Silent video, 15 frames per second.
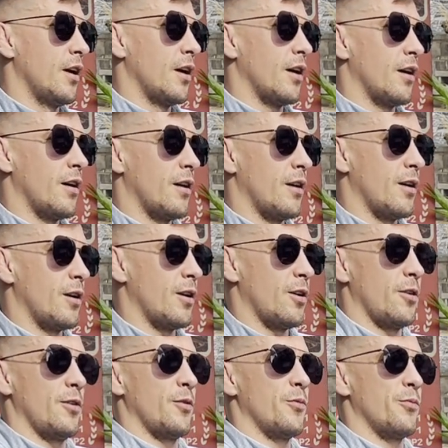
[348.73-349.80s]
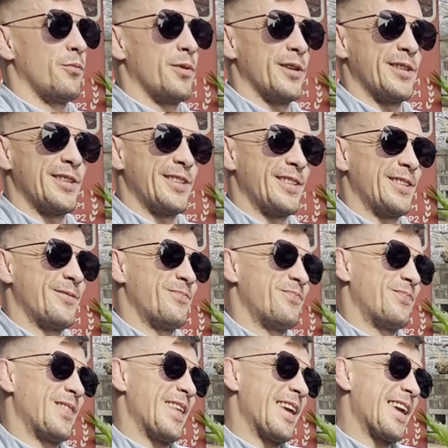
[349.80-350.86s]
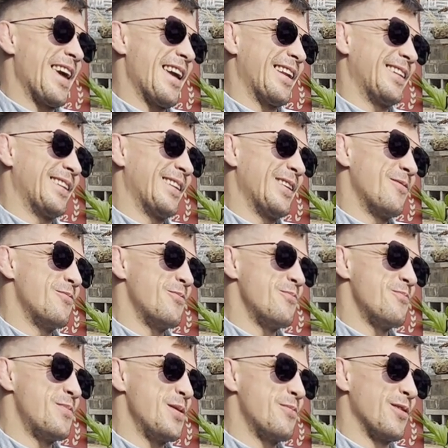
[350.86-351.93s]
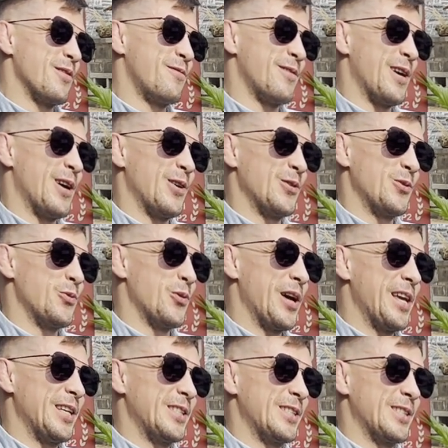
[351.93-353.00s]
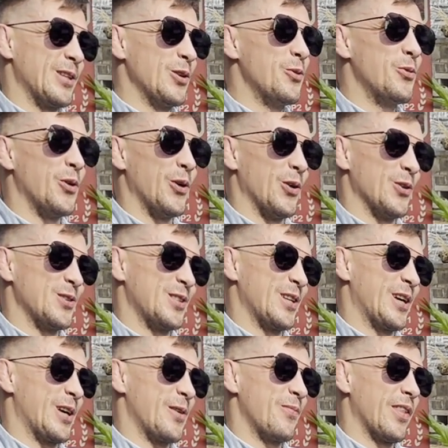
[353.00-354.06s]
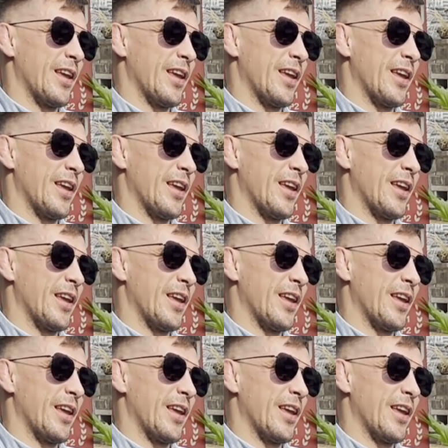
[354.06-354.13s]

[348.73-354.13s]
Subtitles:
But again, people found ways, loopholes there.